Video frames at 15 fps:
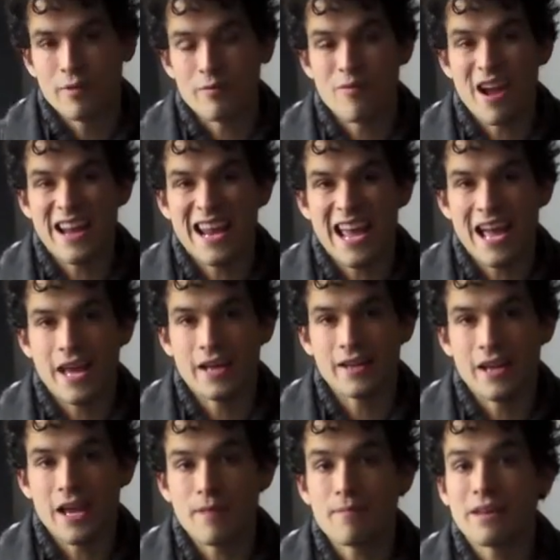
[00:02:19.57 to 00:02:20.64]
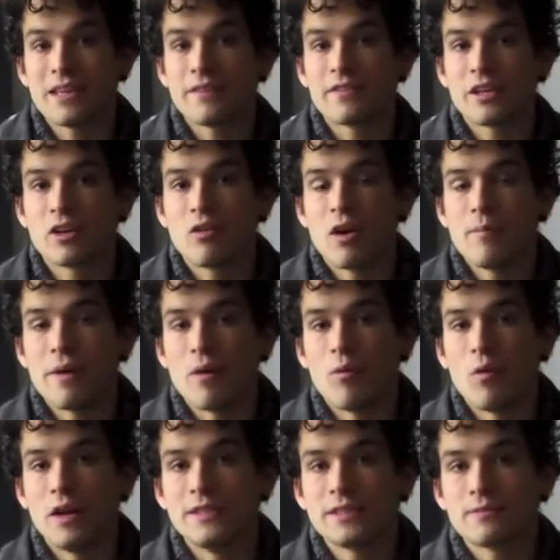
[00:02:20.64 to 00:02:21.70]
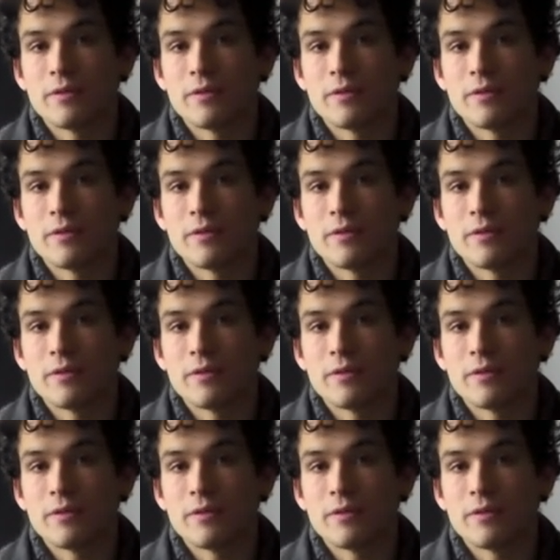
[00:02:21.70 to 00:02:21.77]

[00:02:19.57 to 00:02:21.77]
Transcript: Right hand and my left hand go up at once.